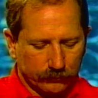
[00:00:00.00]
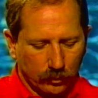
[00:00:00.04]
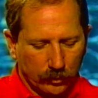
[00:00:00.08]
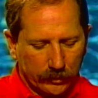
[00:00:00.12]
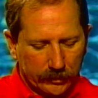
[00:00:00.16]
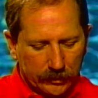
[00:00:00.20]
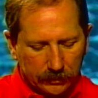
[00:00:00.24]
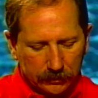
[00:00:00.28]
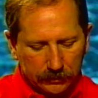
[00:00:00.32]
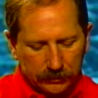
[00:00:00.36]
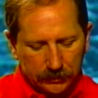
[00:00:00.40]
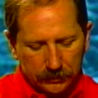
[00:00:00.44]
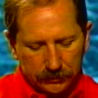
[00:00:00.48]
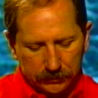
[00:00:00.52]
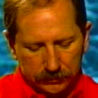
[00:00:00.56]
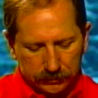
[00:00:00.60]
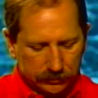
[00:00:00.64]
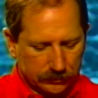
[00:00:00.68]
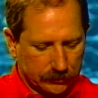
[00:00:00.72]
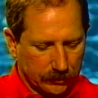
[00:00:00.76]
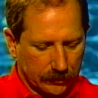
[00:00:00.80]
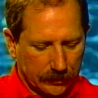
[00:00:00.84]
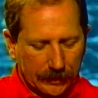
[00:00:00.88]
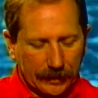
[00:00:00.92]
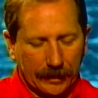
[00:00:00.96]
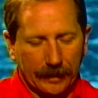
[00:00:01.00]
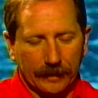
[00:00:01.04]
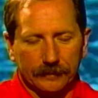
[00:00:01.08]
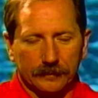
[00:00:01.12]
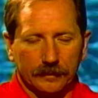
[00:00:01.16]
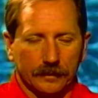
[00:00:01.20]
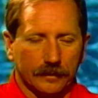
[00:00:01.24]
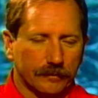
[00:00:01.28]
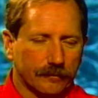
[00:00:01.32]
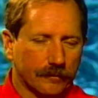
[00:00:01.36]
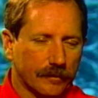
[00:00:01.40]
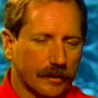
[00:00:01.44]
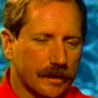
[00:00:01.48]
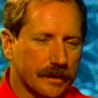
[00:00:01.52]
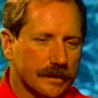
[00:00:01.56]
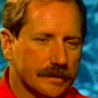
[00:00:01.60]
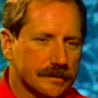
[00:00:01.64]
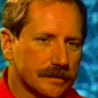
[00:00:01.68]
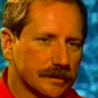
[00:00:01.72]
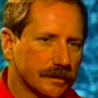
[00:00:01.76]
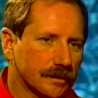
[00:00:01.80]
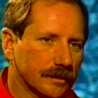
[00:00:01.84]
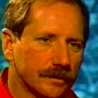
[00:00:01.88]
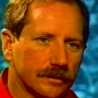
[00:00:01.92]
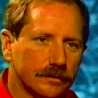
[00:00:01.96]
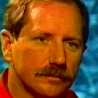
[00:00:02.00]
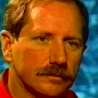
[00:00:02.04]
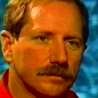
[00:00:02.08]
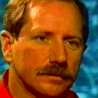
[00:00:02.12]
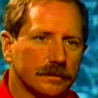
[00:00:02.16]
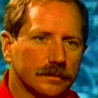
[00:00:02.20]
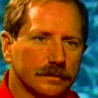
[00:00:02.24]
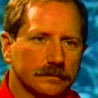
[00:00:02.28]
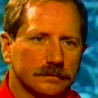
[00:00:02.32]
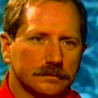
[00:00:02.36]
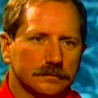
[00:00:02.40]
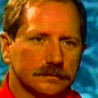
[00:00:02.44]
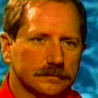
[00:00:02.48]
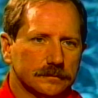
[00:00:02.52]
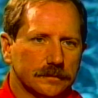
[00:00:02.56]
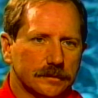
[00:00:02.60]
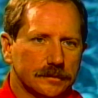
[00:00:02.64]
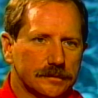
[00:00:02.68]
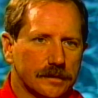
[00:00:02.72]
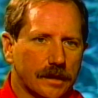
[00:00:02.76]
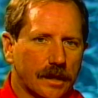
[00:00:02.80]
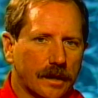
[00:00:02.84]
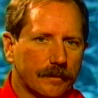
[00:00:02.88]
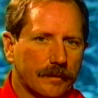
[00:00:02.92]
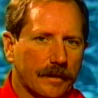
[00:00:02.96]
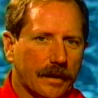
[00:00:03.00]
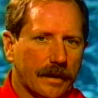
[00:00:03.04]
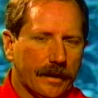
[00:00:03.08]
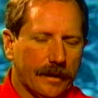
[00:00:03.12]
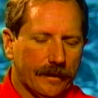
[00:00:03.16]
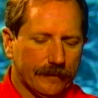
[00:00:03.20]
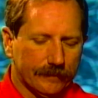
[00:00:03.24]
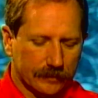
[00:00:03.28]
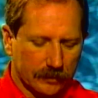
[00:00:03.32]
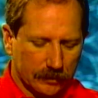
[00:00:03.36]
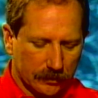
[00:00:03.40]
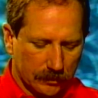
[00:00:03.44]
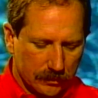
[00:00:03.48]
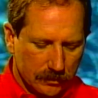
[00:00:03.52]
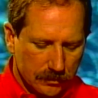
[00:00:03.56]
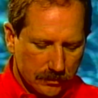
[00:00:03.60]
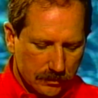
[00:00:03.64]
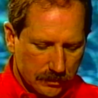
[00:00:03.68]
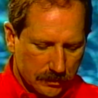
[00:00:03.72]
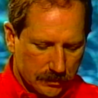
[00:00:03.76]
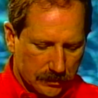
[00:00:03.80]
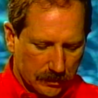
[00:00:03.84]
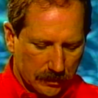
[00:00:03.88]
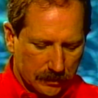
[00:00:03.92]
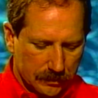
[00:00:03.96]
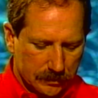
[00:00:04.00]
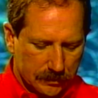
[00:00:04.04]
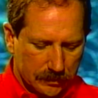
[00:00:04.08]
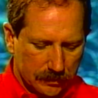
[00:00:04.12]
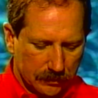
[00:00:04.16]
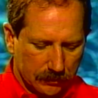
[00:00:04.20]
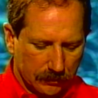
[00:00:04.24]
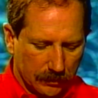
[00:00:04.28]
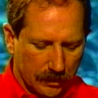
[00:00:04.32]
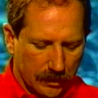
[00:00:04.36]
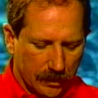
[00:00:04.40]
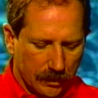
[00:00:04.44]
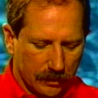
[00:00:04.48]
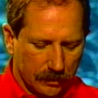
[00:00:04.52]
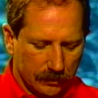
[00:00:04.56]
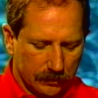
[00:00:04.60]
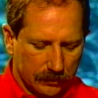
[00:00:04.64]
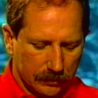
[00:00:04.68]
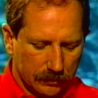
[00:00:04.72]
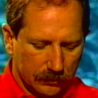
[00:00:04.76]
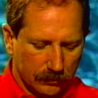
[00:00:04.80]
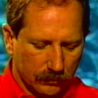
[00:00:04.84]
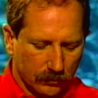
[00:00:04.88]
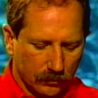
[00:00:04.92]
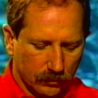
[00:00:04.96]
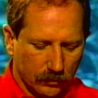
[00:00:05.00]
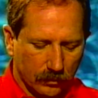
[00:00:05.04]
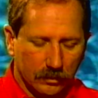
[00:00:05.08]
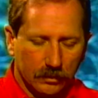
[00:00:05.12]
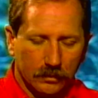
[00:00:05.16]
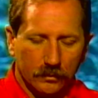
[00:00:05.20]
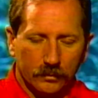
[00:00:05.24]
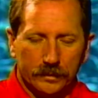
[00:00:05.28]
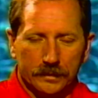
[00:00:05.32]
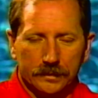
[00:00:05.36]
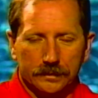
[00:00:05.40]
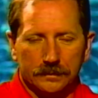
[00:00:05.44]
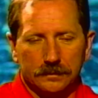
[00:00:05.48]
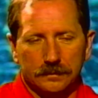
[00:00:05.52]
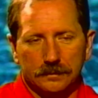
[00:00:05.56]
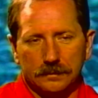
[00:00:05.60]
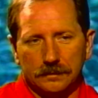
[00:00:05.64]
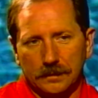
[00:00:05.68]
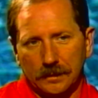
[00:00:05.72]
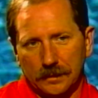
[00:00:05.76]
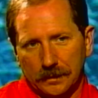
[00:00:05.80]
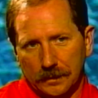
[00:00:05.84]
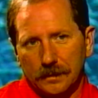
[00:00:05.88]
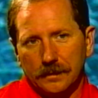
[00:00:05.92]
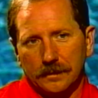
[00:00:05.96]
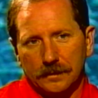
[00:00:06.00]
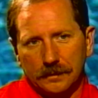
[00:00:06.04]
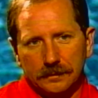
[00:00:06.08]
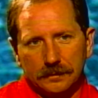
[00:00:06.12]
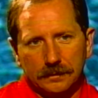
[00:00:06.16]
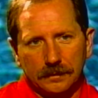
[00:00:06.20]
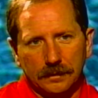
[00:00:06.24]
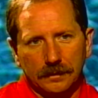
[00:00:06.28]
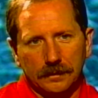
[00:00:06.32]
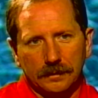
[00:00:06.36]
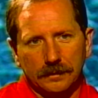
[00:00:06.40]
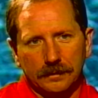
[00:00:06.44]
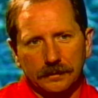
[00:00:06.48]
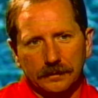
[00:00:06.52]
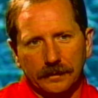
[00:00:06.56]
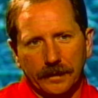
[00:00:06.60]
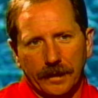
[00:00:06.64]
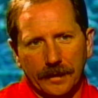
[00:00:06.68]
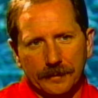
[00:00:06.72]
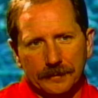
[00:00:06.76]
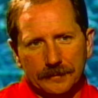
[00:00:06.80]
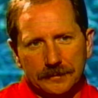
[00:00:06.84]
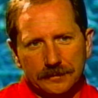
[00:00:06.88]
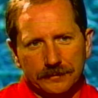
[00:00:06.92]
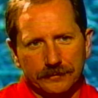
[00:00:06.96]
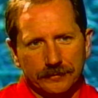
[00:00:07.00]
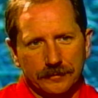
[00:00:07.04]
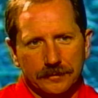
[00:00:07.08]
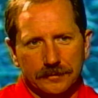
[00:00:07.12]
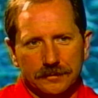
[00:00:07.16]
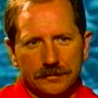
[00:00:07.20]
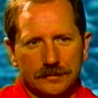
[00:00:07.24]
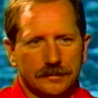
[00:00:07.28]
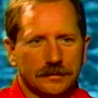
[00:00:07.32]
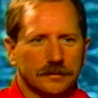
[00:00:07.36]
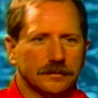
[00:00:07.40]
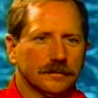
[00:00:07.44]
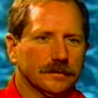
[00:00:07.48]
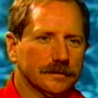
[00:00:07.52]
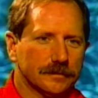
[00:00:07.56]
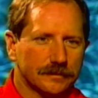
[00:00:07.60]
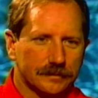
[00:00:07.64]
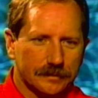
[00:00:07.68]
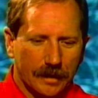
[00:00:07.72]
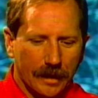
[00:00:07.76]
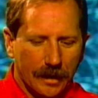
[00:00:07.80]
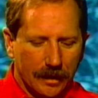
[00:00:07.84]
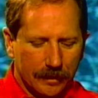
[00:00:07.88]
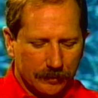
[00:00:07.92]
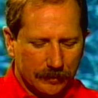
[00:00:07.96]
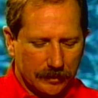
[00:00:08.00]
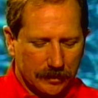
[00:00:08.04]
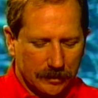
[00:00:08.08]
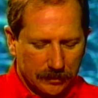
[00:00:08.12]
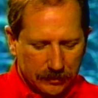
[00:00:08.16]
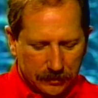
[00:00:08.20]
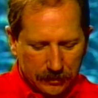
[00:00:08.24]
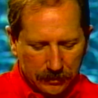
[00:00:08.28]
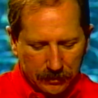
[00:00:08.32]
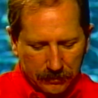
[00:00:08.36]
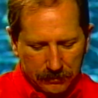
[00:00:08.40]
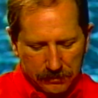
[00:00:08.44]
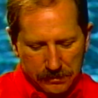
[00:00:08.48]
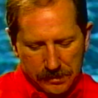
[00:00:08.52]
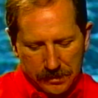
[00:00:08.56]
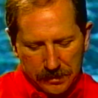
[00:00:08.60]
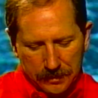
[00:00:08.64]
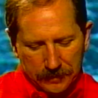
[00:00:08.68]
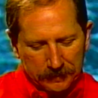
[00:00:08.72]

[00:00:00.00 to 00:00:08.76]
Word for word: will to, to get out there and race and to do the, the job I have to do is, is still there, and the want to win uh, atmosphere is still inside me. And, you know,